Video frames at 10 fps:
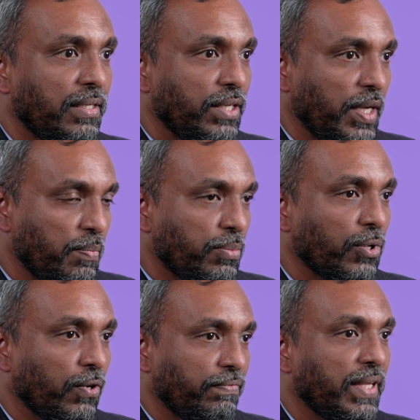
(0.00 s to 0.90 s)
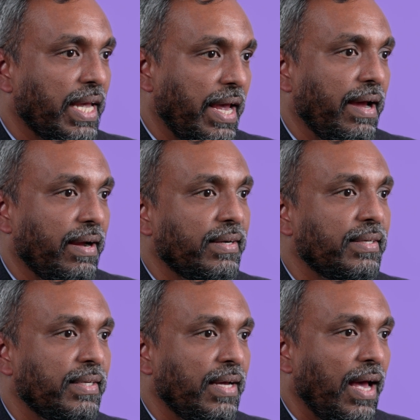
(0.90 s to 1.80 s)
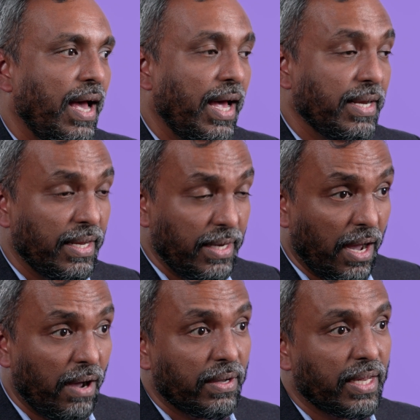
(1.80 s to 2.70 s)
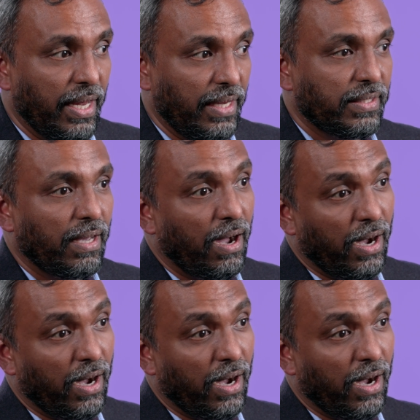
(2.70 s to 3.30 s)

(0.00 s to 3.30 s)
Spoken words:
to improve the care. And in our case,